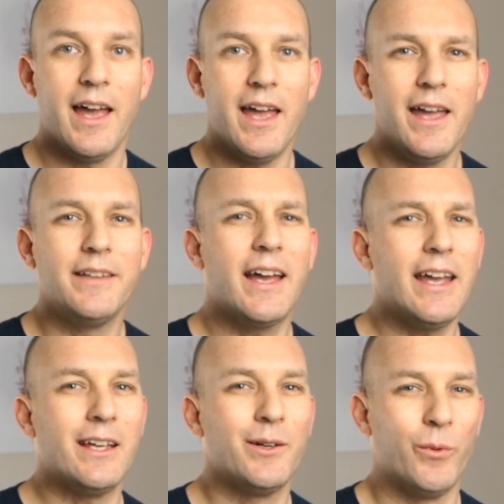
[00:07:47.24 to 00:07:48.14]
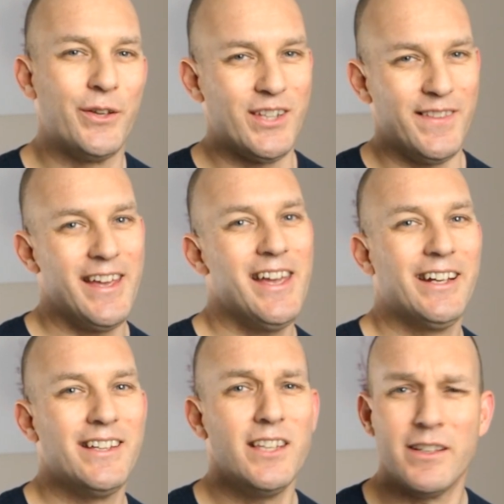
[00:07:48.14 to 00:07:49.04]
And hey, whilst you're there,
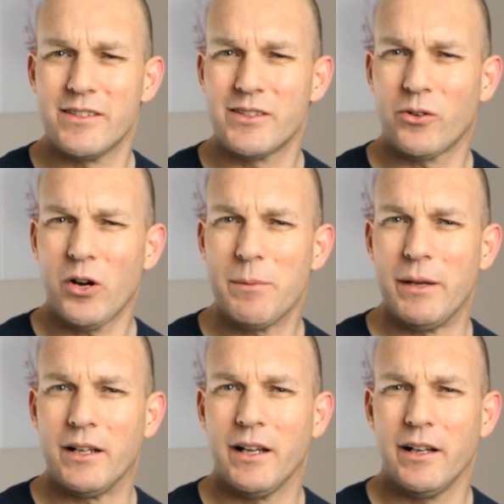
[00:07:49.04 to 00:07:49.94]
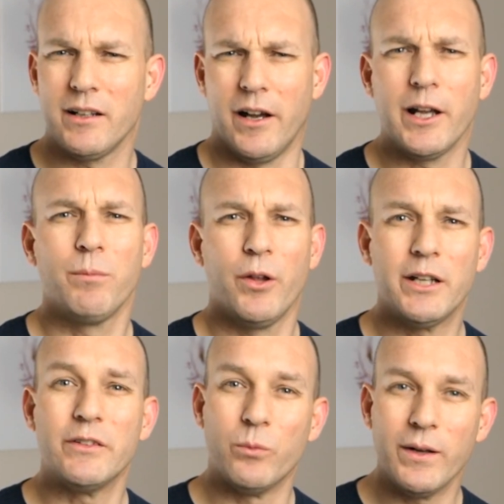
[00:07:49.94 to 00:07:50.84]
consider subscribing. I upload
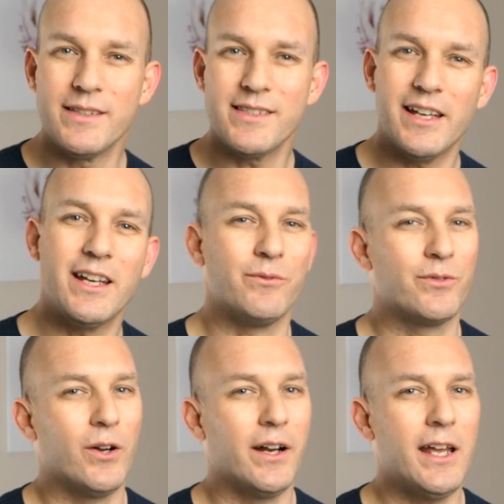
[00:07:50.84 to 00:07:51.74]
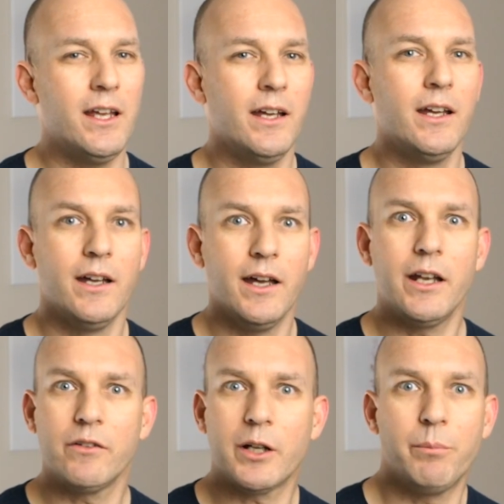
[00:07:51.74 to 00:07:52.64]
every Wednesday and Friday,
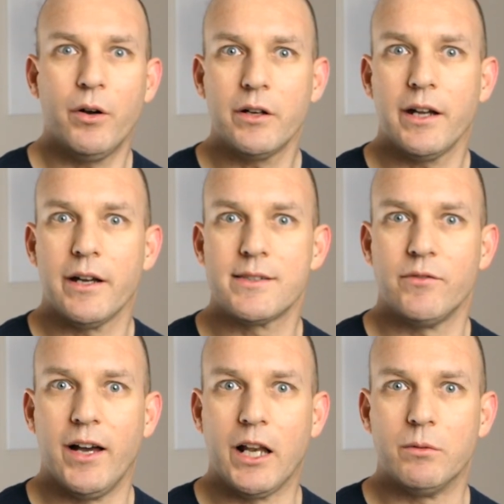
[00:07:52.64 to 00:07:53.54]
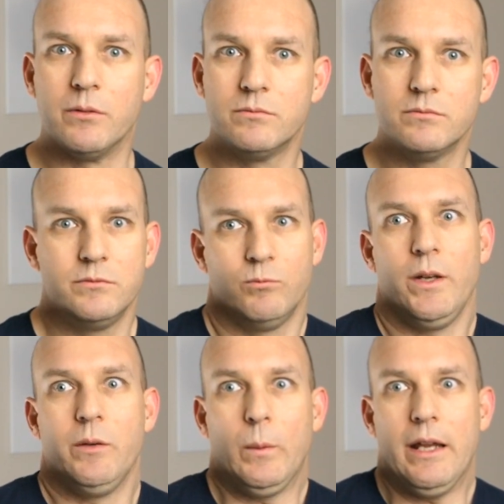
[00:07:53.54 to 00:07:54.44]
and I've got a podcast available.
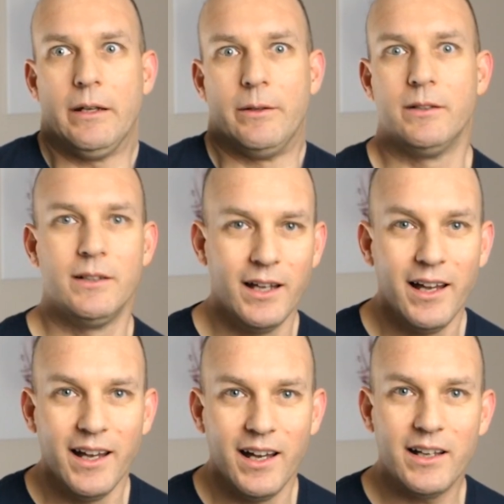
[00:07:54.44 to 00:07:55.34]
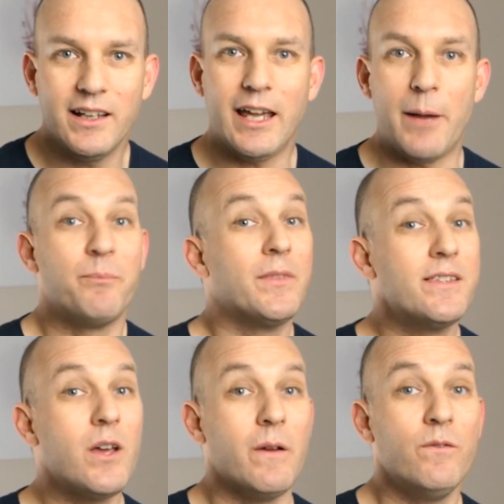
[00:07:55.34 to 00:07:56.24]
Win-win! Okay,
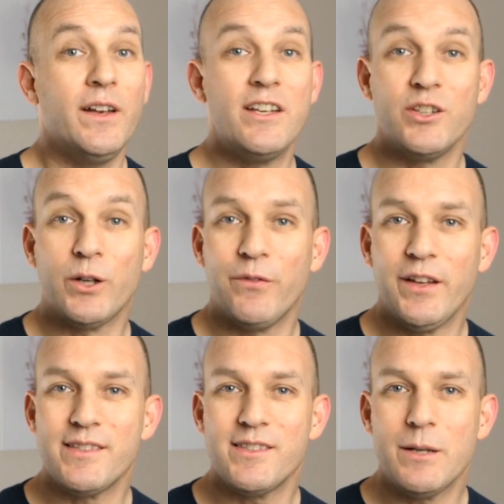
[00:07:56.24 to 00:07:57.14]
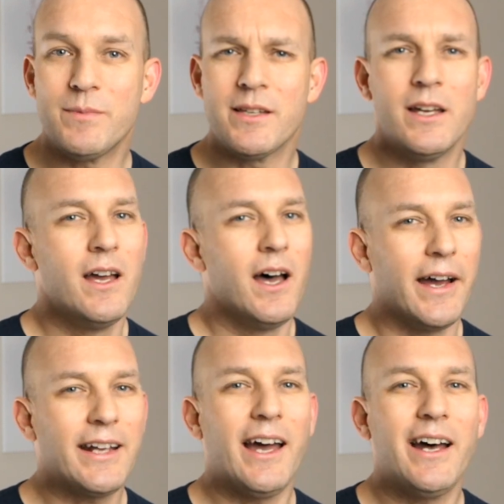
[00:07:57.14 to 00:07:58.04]
so finishing off these tips,
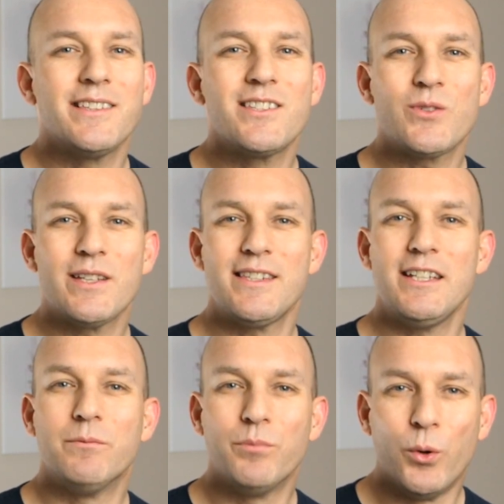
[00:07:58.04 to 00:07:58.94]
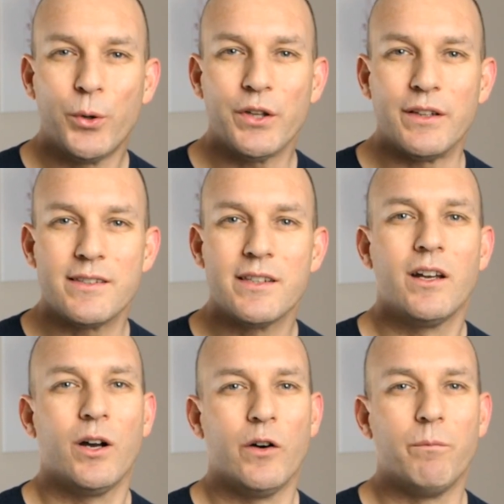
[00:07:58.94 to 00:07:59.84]
I can't stress the importance
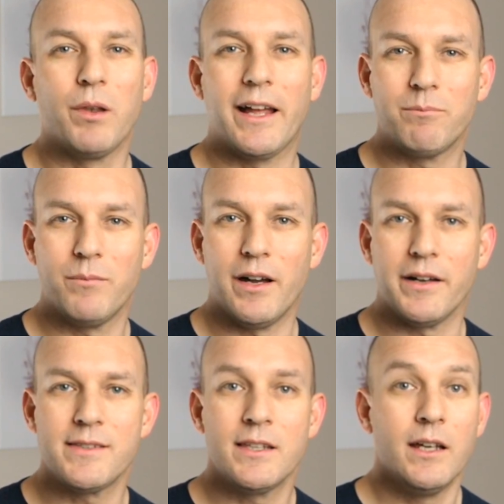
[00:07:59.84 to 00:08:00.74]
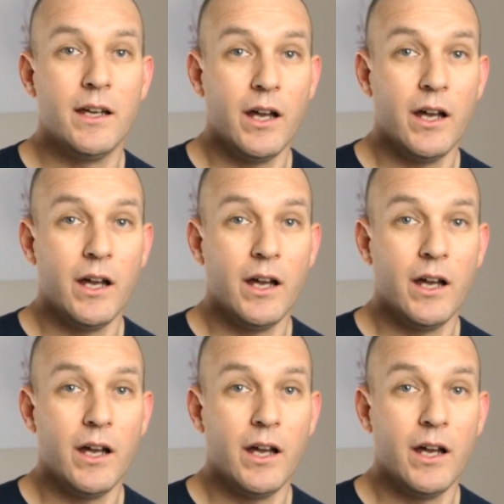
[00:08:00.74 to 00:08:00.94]
of black masks.